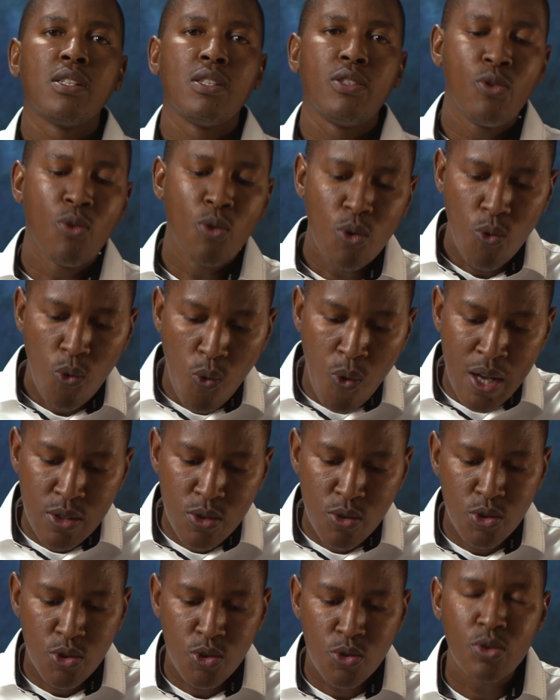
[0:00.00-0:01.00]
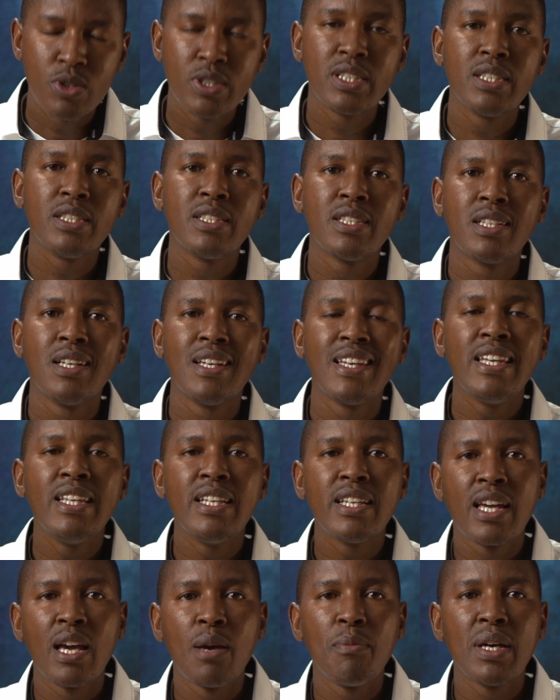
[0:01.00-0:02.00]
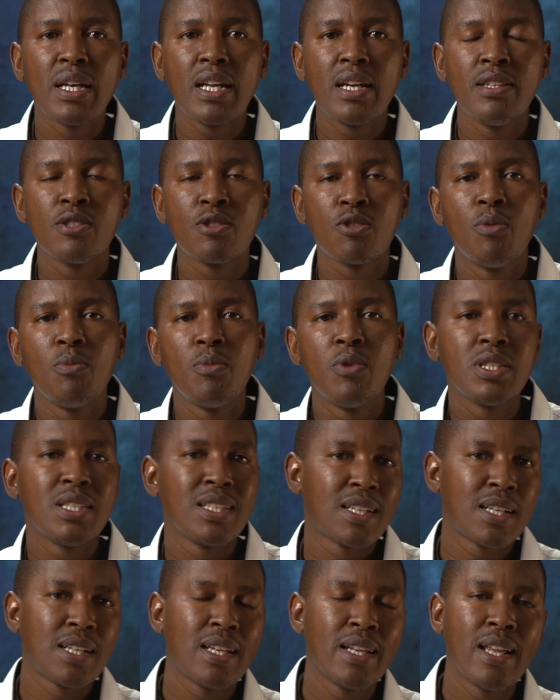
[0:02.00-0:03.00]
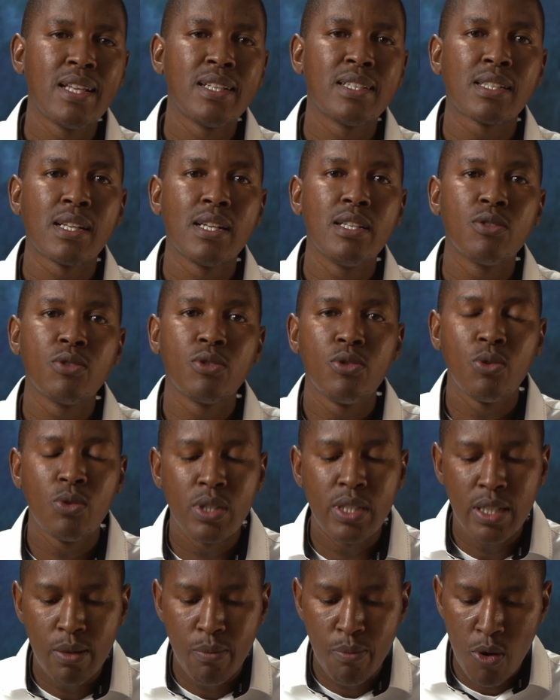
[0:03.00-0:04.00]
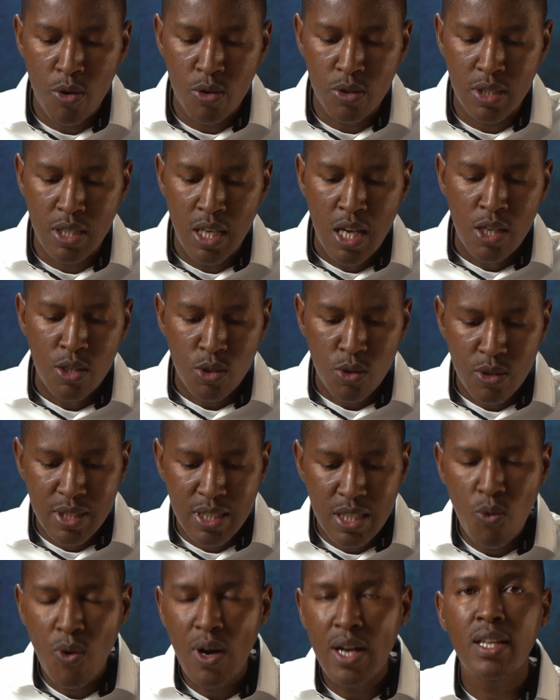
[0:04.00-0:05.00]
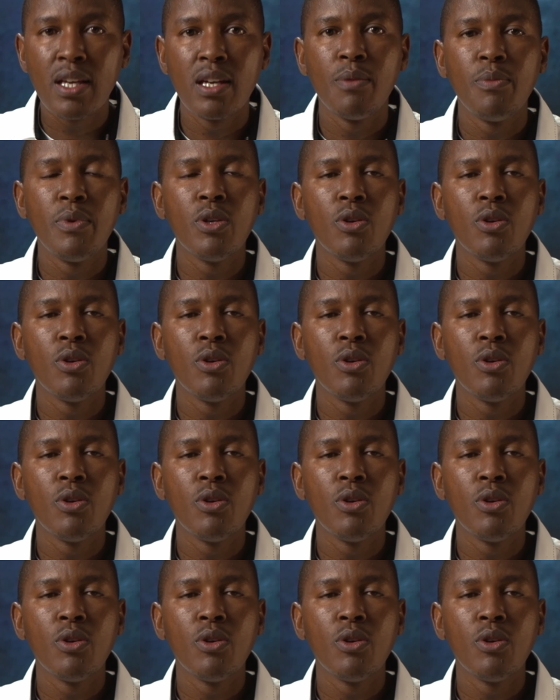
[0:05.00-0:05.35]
you will want to shoot it in camera in slow motion rather than trying to do it in post. So C1 can be